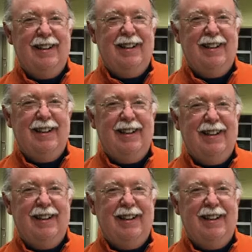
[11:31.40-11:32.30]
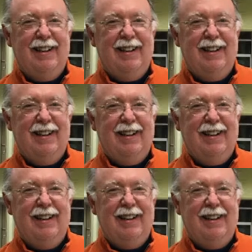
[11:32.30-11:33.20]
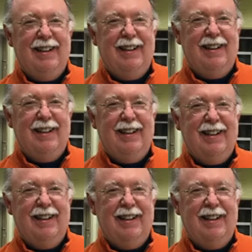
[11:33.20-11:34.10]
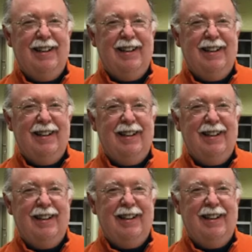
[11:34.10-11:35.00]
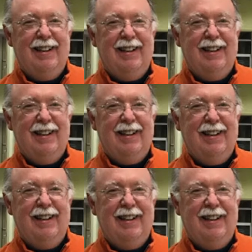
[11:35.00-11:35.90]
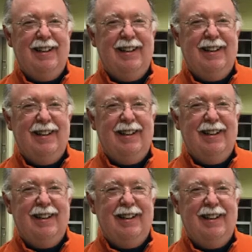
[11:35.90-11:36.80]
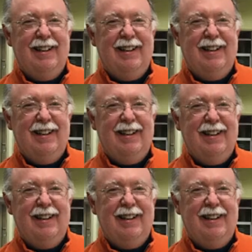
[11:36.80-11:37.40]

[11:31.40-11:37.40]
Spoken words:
(silent)